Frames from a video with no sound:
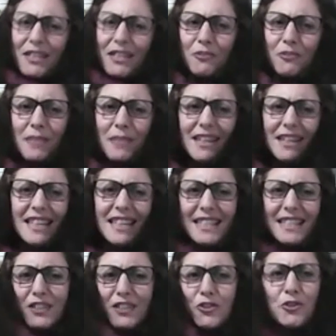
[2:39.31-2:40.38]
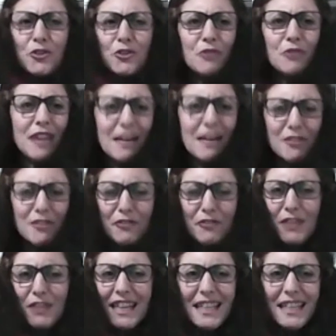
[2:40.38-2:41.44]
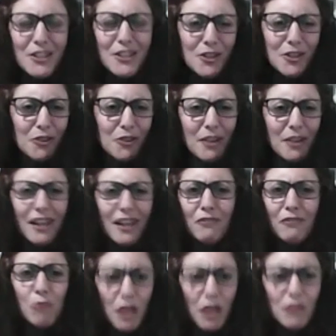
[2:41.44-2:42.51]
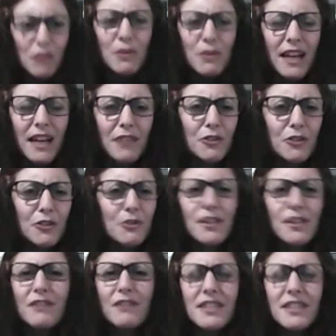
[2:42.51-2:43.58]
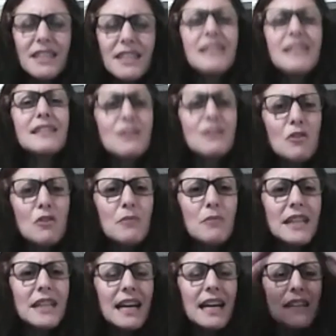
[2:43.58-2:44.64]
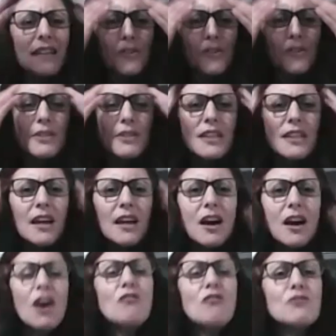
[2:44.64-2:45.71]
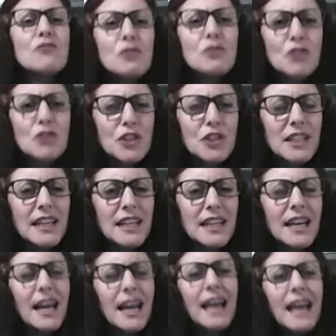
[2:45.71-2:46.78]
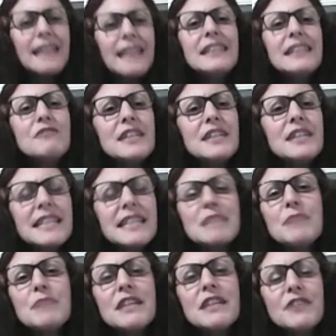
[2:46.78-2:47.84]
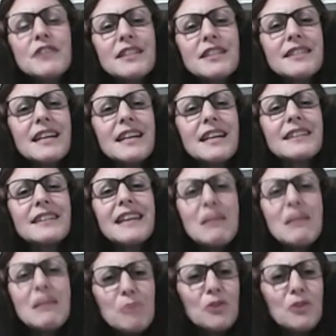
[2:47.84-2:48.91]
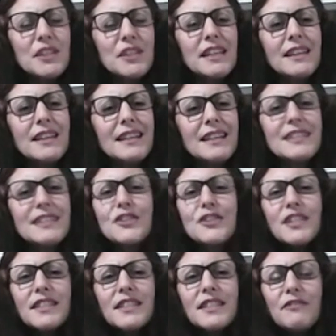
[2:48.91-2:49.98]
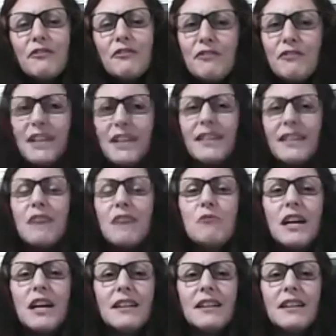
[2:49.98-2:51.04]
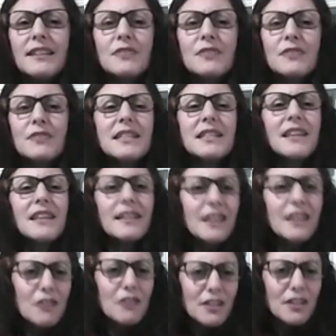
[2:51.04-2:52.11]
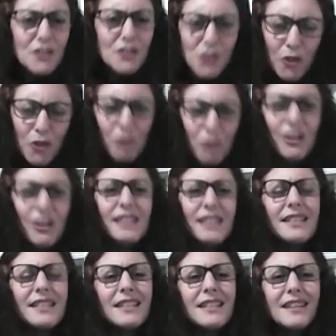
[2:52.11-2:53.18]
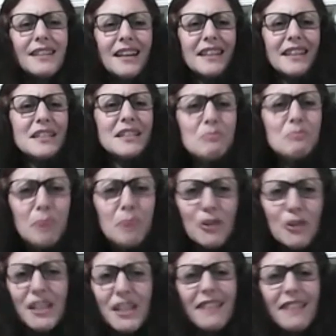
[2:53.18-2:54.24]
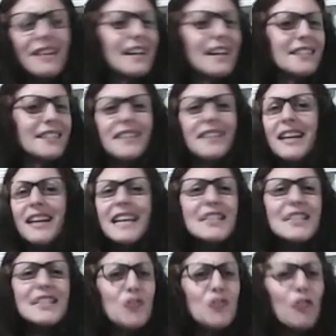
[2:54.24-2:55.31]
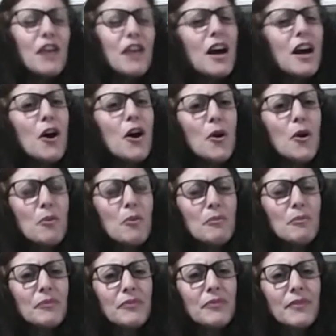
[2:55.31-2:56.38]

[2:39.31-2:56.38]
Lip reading: It's almost like it's a suit that you have to fit into. And I've worked with adults and I've seen so many adults, unfortunately, live an experience that their body doesn't fit that well. It's almost like they're a soul that's in this body that is not their home.